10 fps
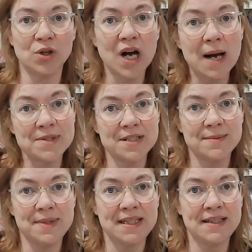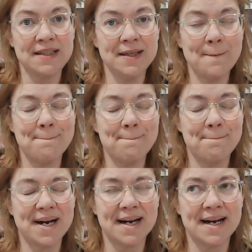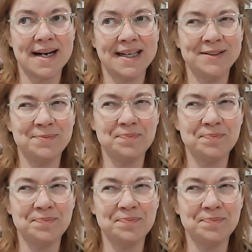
come to me by